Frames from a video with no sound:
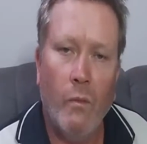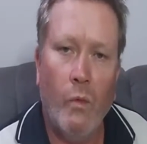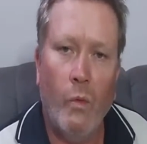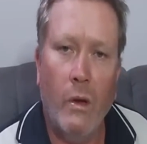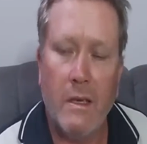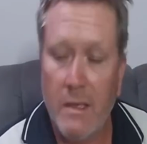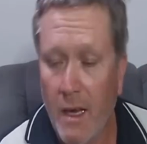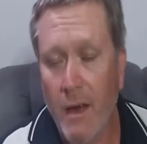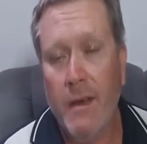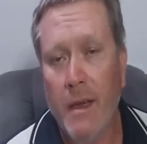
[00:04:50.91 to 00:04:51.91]
was
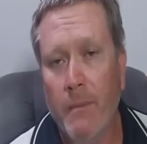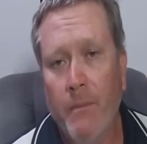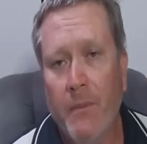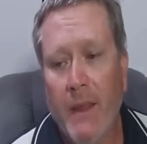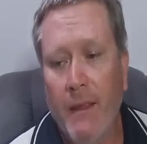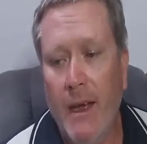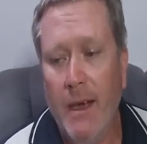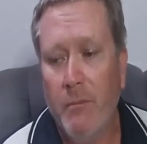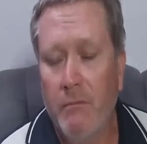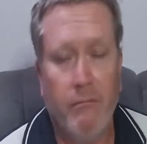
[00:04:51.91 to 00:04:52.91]
so dim
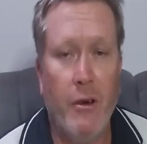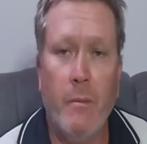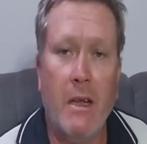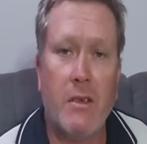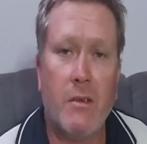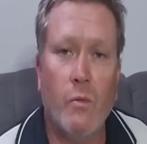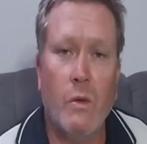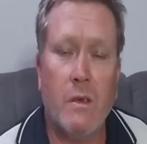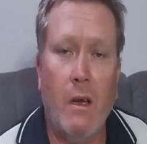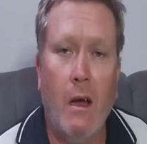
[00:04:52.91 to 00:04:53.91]
that pretty much
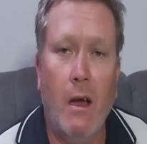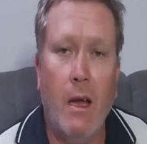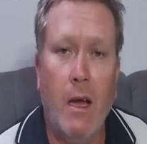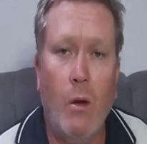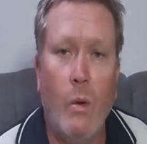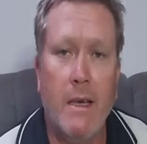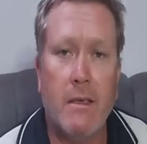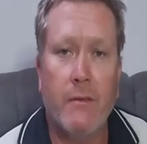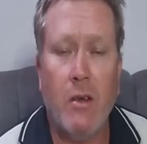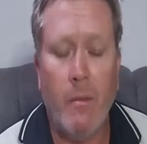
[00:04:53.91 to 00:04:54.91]
was a waste
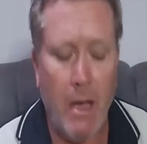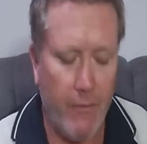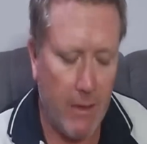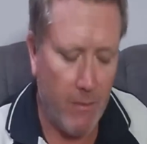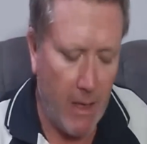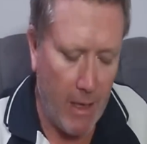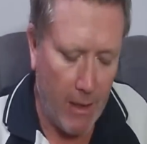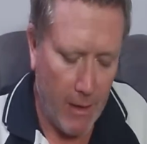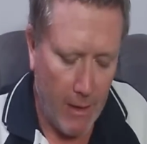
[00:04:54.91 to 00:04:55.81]
of time having them there.